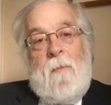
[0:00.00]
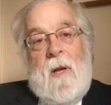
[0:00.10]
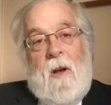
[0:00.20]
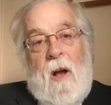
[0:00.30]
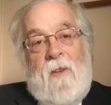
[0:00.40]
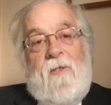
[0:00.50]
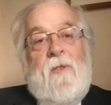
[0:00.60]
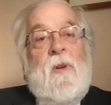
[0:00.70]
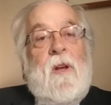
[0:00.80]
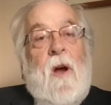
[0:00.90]

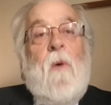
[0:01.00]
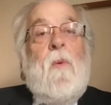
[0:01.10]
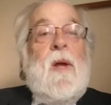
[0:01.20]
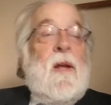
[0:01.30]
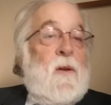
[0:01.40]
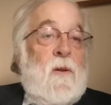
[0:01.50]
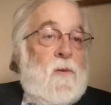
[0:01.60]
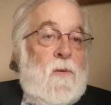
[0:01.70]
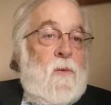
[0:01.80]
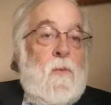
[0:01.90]
because,
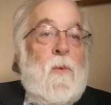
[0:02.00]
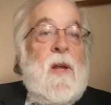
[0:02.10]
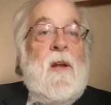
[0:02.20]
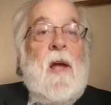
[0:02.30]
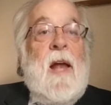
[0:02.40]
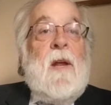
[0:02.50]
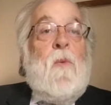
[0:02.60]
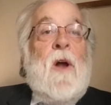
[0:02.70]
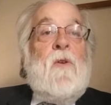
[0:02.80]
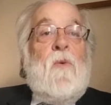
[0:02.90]

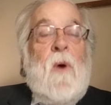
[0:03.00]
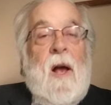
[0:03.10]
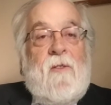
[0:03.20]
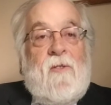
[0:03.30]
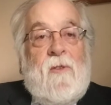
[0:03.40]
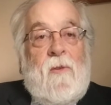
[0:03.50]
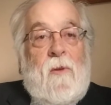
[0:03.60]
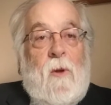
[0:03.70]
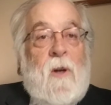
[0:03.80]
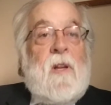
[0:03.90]
anyone who has
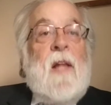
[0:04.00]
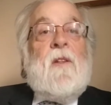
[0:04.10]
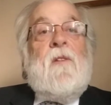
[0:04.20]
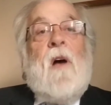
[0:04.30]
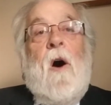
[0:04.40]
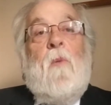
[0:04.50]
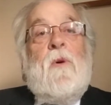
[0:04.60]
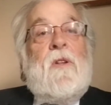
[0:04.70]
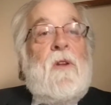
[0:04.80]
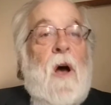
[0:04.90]
looked at the
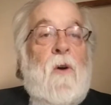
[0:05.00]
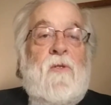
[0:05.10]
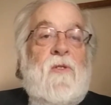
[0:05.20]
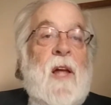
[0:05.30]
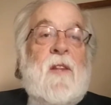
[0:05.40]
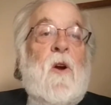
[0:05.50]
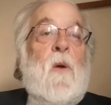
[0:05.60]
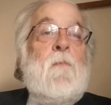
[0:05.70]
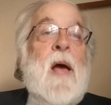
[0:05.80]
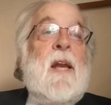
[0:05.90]
Talmud knows that there
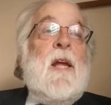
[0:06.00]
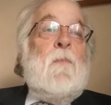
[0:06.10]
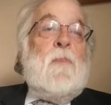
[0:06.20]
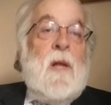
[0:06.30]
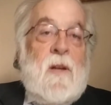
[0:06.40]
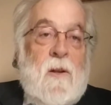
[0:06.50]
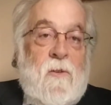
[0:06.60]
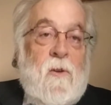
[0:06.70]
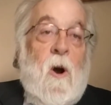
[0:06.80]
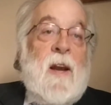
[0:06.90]
are many
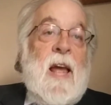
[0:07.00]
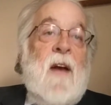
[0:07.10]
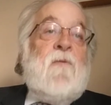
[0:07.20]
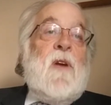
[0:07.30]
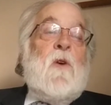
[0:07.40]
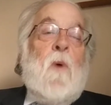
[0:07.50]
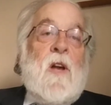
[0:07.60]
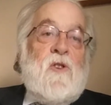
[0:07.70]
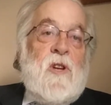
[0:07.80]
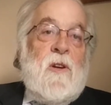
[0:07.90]
opinions on every
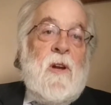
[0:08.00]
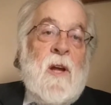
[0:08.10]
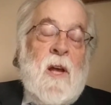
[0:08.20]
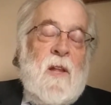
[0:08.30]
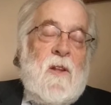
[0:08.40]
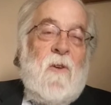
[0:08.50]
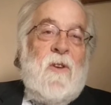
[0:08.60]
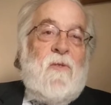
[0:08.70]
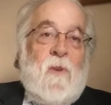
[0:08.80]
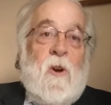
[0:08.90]
question. There
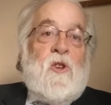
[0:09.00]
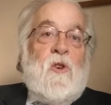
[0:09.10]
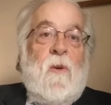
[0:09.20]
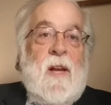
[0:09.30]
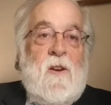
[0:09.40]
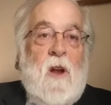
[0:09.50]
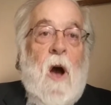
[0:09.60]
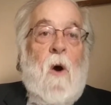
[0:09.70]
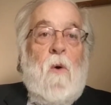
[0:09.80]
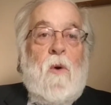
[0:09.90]
is virtually
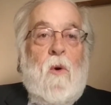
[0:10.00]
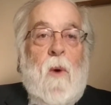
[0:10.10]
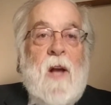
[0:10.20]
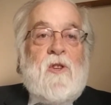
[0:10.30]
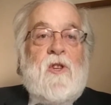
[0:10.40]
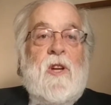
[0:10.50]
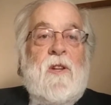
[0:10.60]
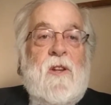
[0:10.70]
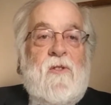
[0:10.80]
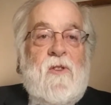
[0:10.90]
no
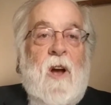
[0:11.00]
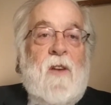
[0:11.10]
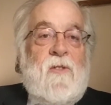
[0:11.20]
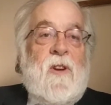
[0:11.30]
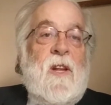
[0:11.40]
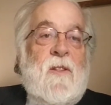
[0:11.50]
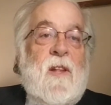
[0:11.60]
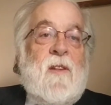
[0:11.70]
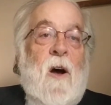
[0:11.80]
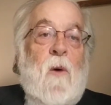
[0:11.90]
question discussed in
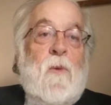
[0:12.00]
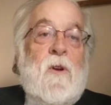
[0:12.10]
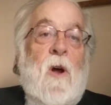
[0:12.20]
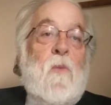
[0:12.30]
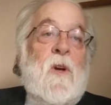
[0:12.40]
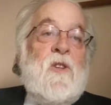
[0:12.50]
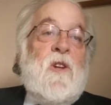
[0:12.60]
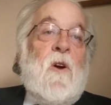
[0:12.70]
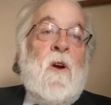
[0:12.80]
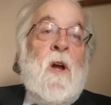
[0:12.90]
the Talmud on which
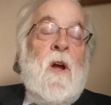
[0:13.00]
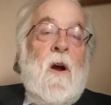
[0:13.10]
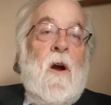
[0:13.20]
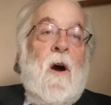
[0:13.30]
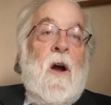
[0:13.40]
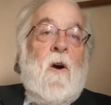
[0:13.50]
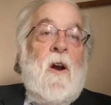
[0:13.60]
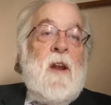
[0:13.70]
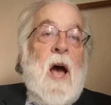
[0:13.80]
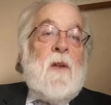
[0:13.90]
there
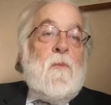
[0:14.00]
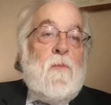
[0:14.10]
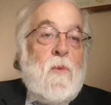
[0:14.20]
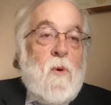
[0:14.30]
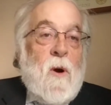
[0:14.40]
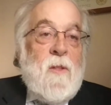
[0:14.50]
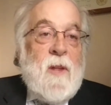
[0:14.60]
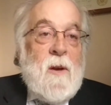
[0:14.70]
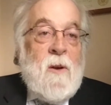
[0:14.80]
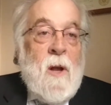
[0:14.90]
are not more
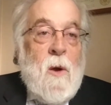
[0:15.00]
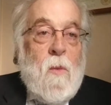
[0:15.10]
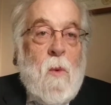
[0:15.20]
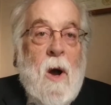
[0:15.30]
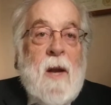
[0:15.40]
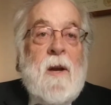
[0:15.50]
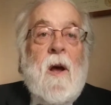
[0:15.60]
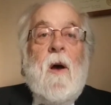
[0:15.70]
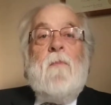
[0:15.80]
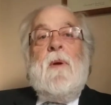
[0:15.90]
than one
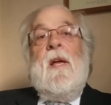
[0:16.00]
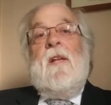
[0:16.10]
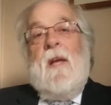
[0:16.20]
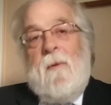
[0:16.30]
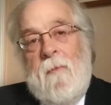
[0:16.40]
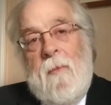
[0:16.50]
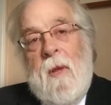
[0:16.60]
opinion.